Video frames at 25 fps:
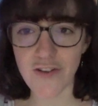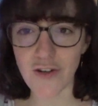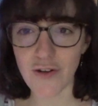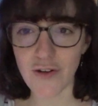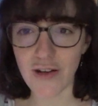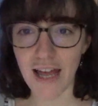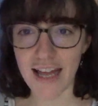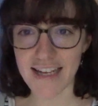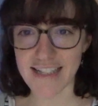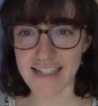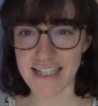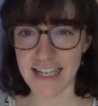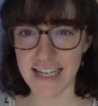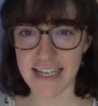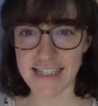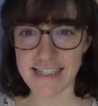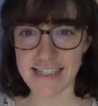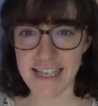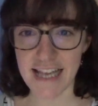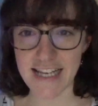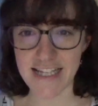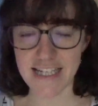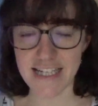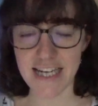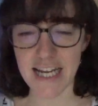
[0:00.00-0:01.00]
if you like Dickens,
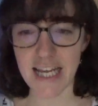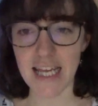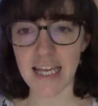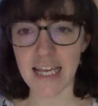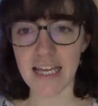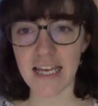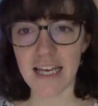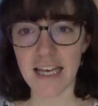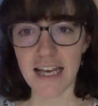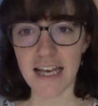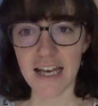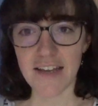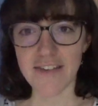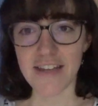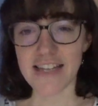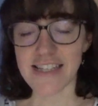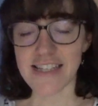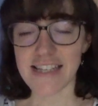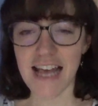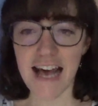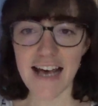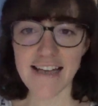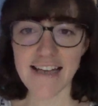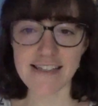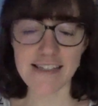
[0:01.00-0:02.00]
actually.
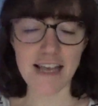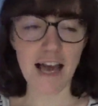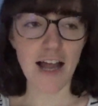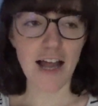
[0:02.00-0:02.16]
This has